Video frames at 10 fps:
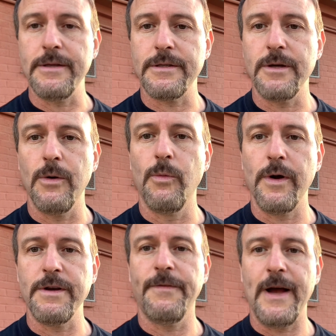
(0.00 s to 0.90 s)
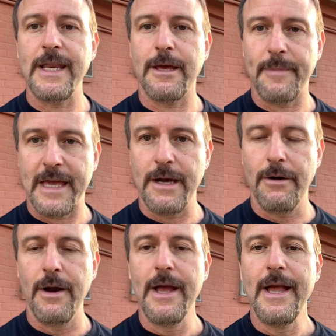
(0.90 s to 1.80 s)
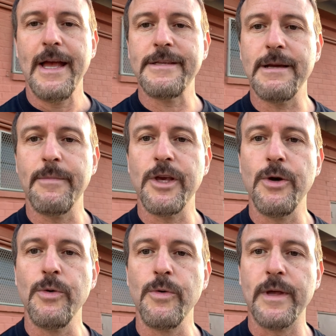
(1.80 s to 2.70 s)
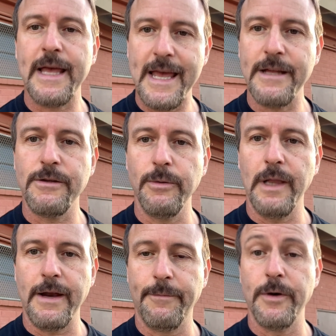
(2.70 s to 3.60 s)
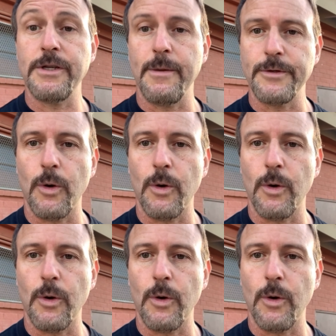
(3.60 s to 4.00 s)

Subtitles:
So we're defining a beginner as somebody who can't do a lot of push-ups,